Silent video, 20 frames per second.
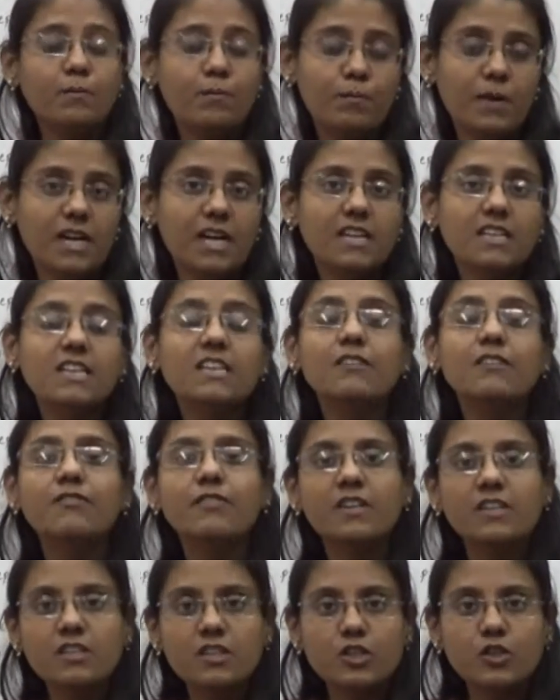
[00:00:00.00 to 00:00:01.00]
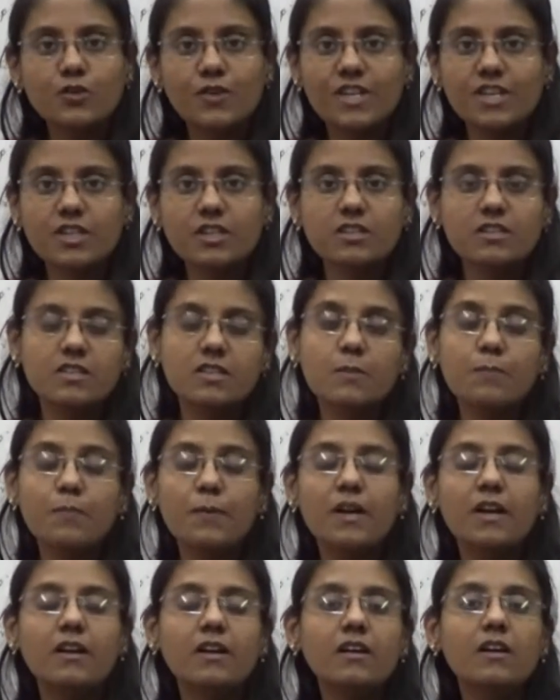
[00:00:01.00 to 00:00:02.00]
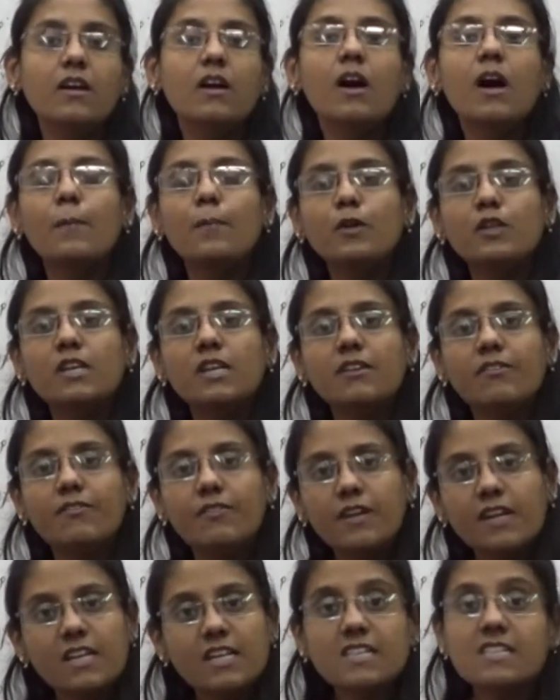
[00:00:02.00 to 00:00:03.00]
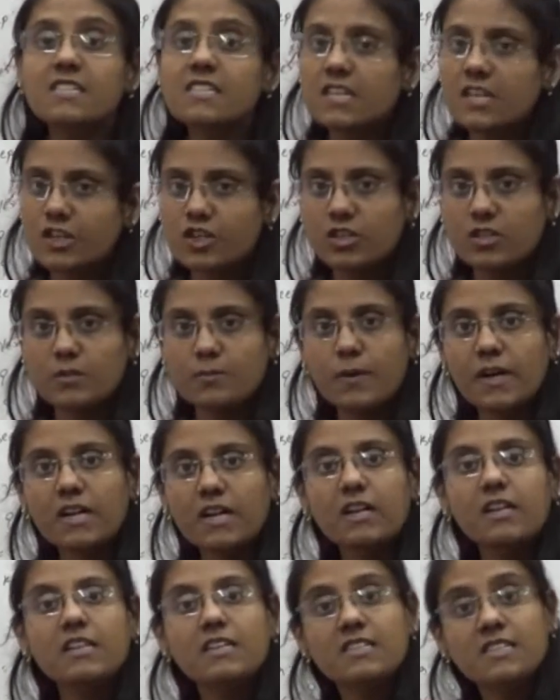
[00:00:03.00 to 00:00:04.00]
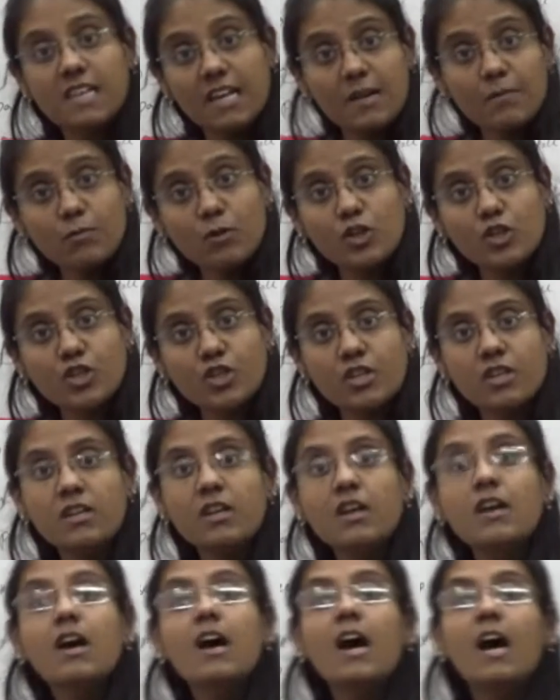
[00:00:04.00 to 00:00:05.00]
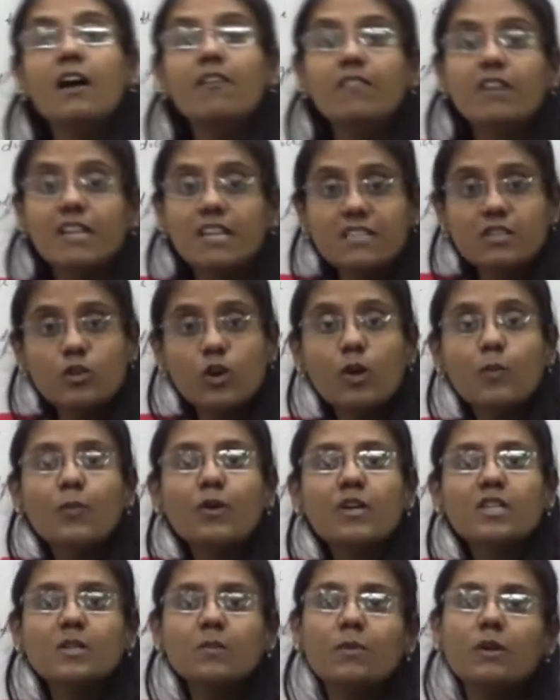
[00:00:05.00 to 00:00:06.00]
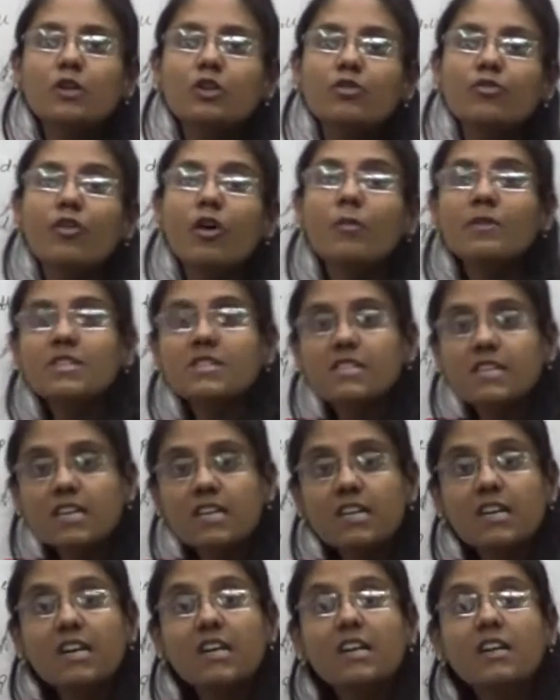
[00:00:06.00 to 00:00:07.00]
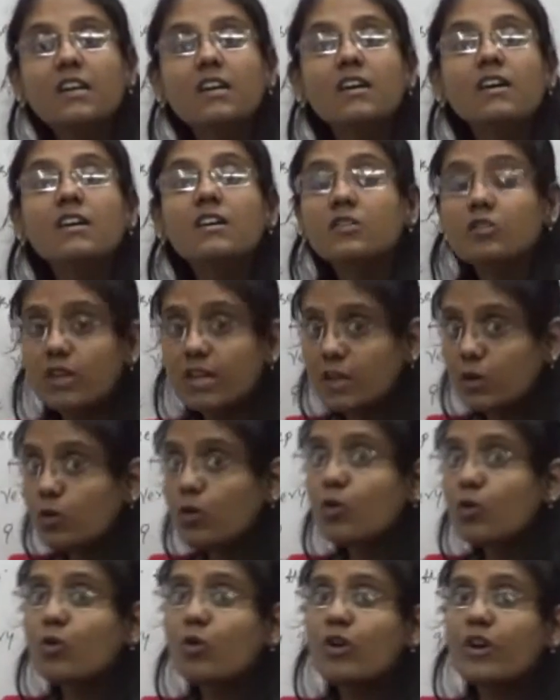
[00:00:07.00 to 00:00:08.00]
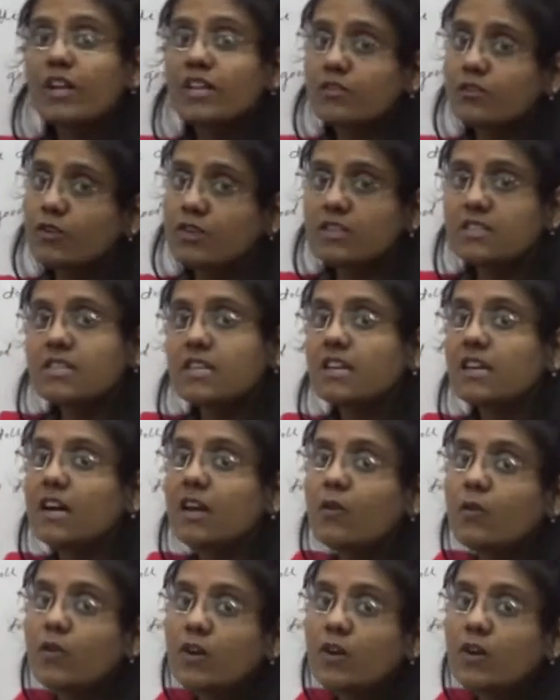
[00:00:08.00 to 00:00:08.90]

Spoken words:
but at the different situations, depend upon the different instructions, but in the same question it is not possible to form a 2 codings for the single